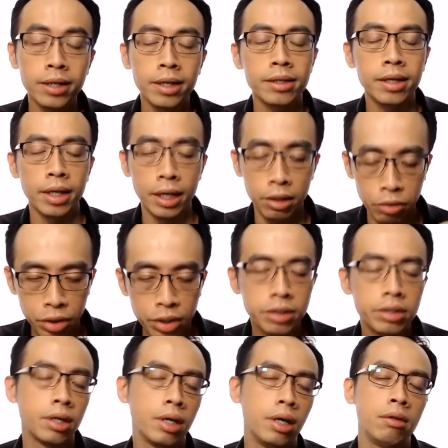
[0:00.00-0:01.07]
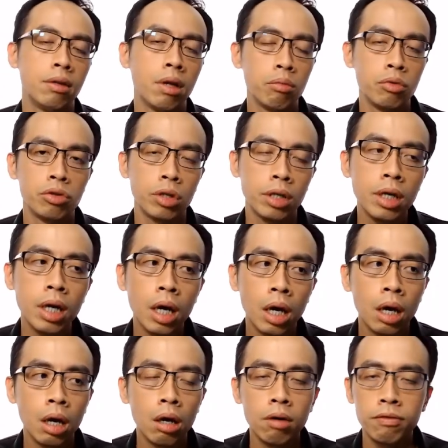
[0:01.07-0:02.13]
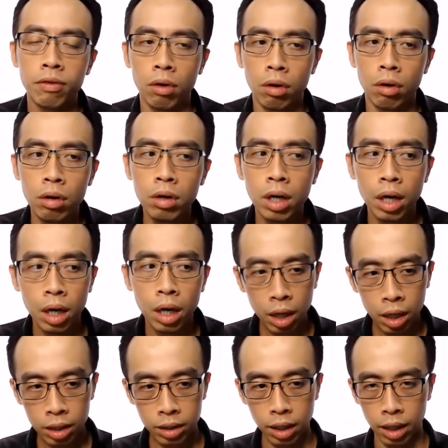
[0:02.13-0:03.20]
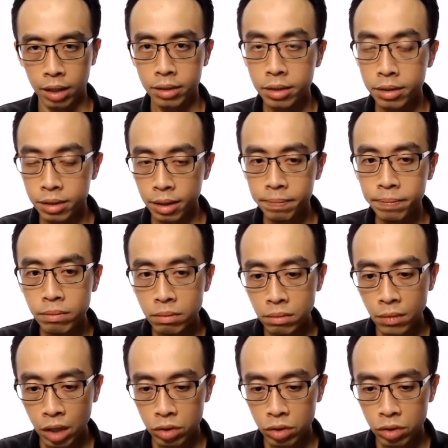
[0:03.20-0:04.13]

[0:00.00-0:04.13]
There's an increase in temperature for the system.